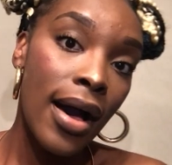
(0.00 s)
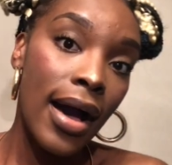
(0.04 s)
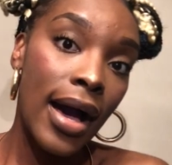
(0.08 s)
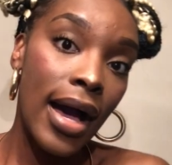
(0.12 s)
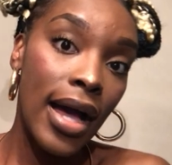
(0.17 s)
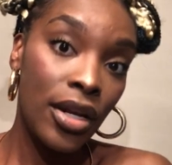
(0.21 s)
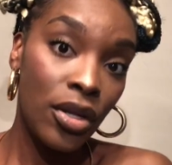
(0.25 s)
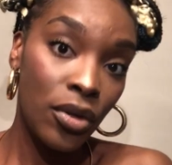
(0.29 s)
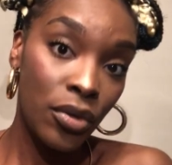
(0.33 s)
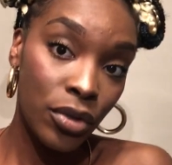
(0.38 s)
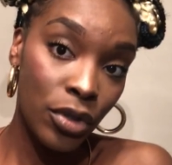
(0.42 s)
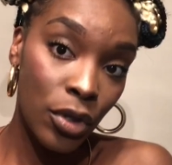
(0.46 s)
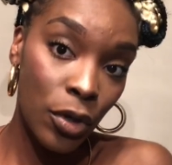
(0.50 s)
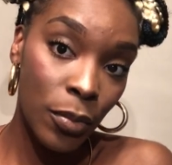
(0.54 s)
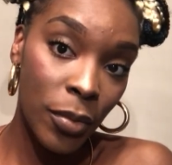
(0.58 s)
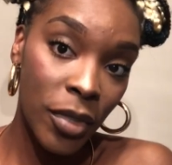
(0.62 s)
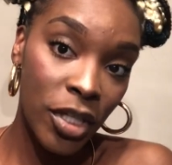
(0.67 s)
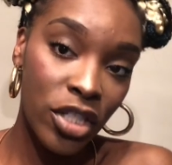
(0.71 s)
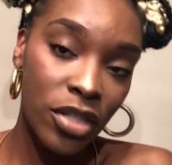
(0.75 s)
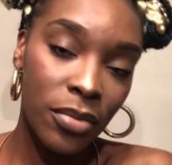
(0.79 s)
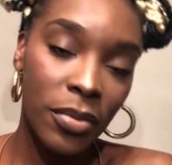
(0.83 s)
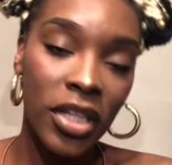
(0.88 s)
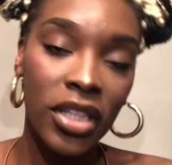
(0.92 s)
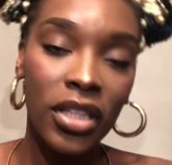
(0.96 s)
I don't know
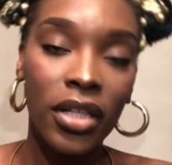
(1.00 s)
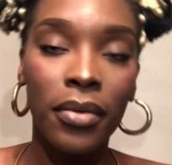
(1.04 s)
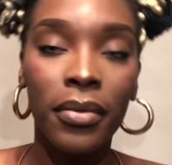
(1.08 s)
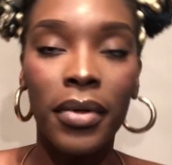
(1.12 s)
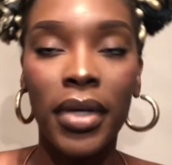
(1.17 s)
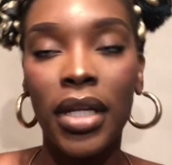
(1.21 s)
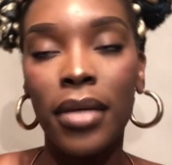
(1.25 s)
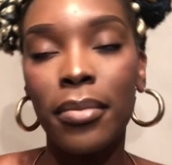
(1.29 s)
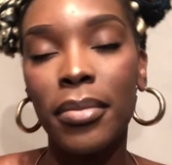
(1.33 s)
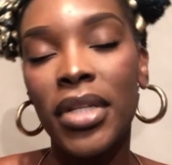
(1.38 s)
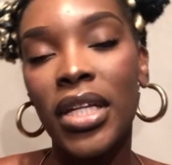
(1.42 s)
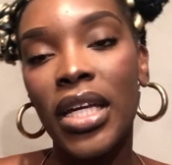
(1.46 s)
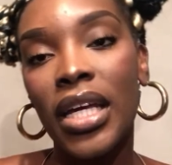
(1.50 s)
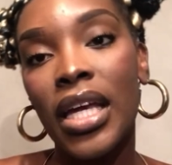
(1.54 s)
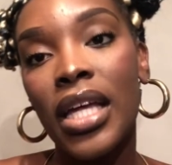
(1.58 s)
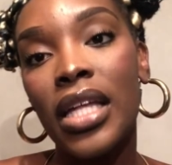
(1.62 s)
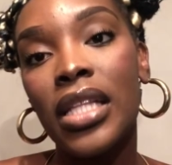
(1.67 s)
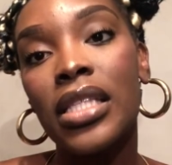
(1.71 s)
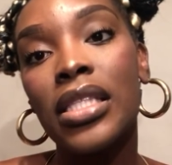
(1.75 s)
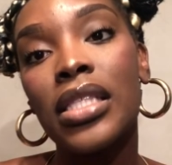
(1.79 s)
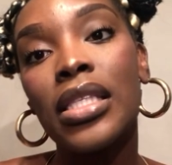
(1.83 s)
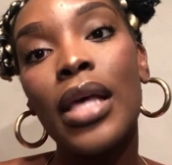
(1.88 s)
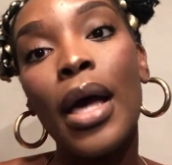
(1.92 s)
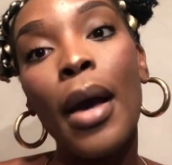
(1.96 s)
much about their wedding
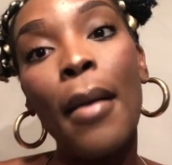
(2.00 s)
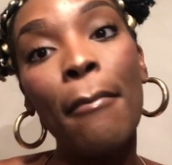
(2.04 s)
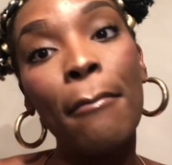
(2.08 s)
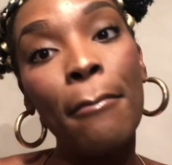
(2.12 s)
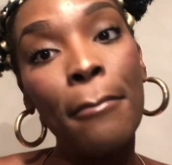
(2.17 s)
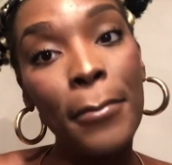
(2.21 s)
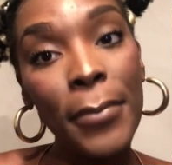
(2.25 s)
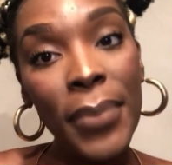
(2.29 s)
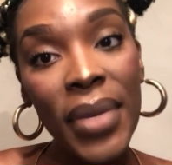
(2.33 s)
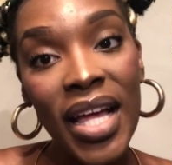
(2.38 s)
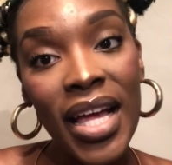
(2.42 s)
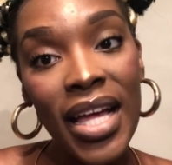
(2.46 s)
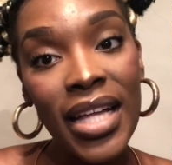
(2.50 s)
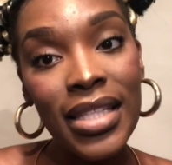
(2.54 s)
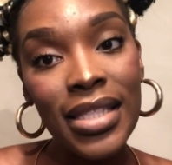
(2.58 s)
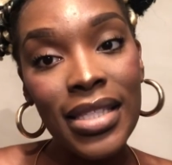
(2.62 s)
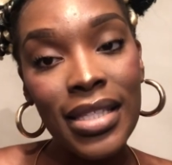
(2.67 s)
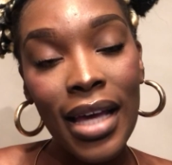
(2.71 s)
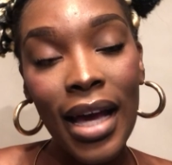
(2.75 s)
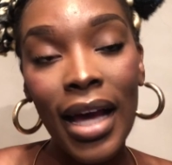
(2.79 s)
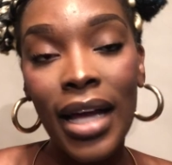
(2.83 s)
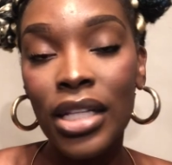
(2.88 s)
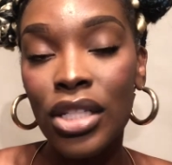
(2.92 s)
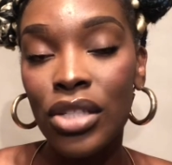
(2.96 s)
plans, but
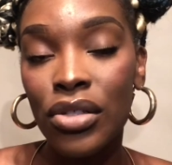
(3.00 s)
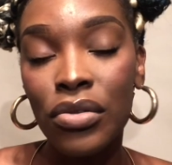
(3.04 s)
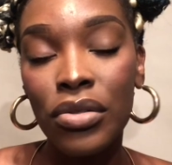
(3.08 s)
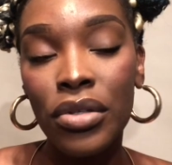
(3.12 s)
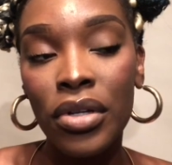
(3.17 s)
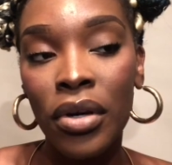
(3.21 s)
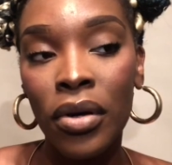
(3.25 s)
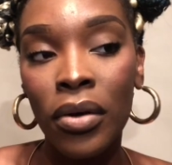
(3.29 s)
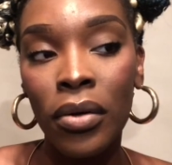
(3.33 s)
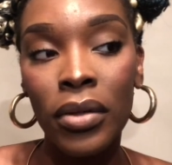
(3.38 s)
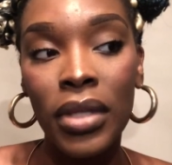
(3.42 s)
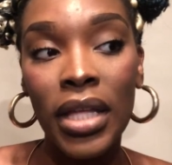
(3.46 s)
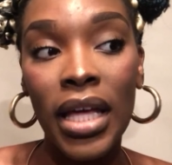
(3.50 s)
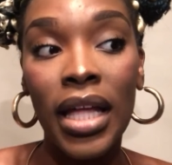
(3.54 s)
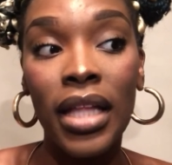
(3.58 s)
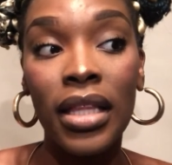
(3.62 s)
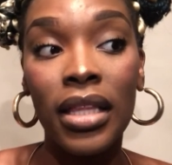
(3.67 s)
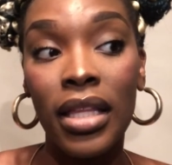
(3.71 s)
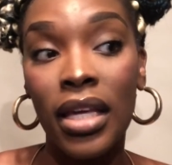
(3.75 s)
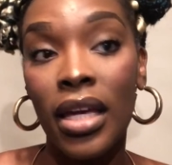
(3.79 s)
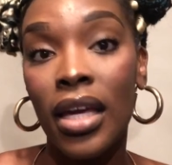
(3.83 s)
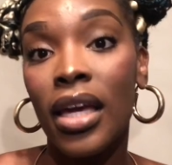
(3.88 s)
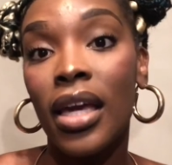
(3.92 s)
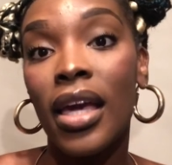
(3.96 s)
I do know that
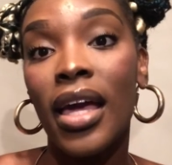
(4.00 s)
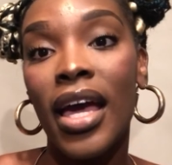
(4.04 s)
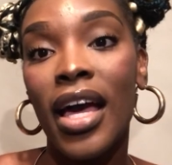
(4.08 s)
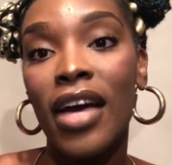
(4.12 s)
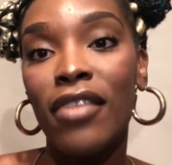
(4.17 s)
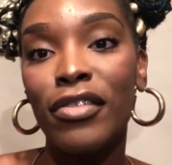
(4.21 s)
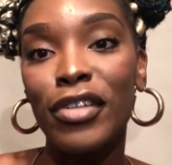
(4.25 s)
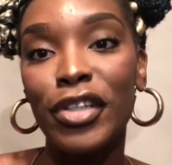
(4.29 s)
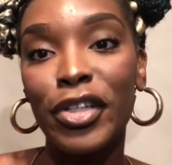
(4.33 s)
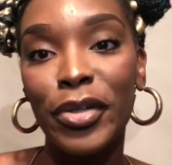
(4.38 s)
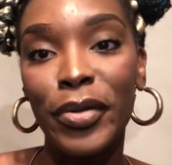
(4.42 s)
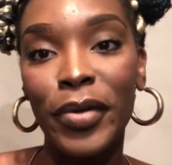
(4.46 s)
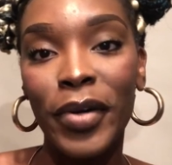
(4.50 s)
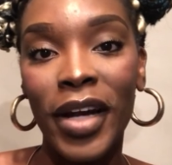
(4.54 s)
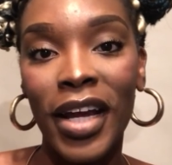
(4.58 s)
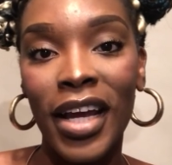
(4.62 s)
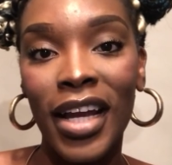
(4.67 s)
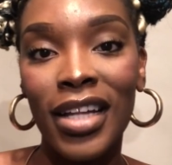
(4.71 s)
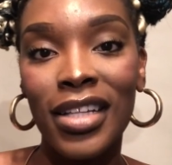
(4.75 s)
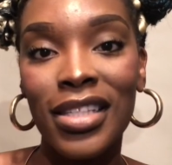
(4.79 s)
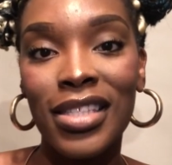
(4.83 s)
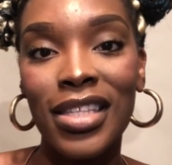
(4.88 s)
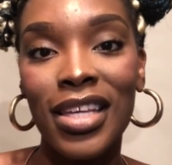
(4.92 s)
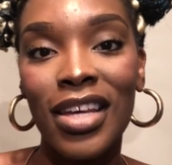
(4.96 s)
they have
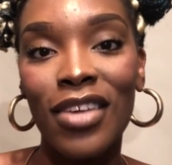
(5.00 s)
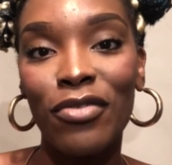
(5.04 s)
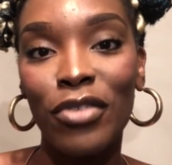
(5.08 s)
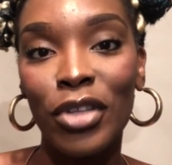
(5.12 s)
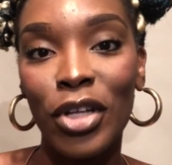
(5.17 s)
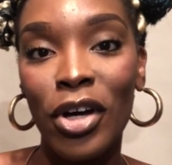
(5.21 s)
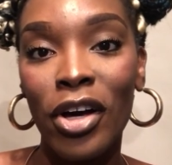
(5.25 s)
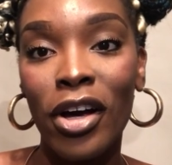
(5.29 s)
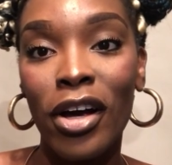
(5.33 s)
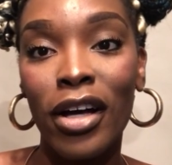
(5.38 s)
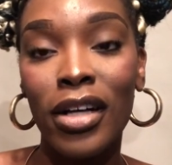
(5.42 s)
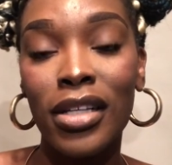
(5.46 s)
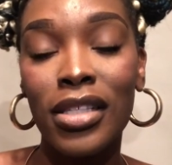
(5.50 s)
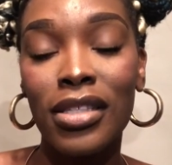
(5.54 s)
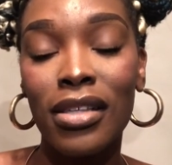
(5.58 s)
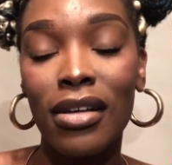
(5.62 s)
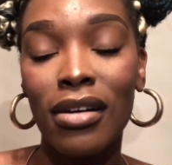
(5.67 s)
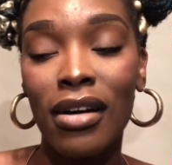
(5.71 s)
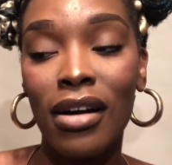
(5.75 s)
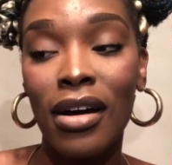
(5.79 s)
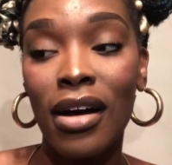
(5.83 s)
great vlogs.